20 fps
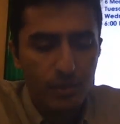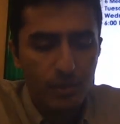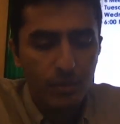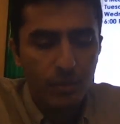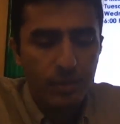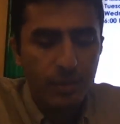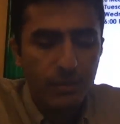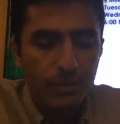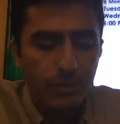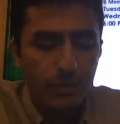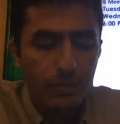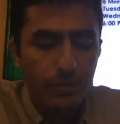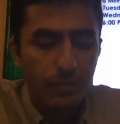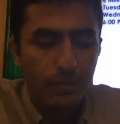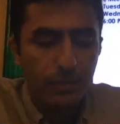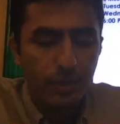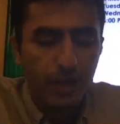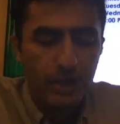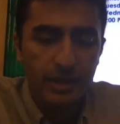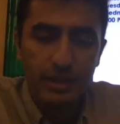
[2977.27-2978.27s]
would
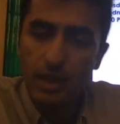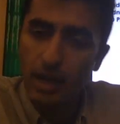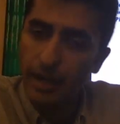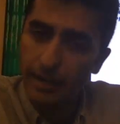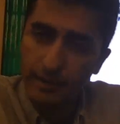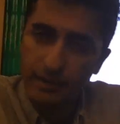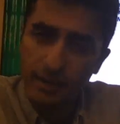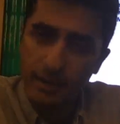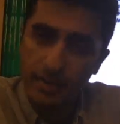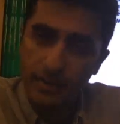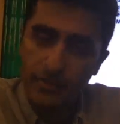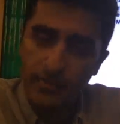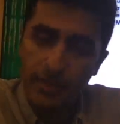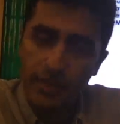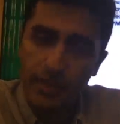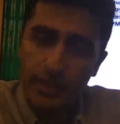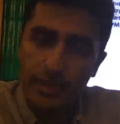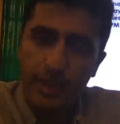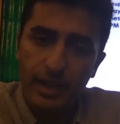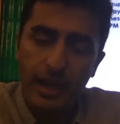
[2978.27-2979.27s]
provide guidelines,
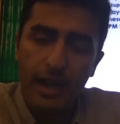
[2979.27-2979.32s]
right?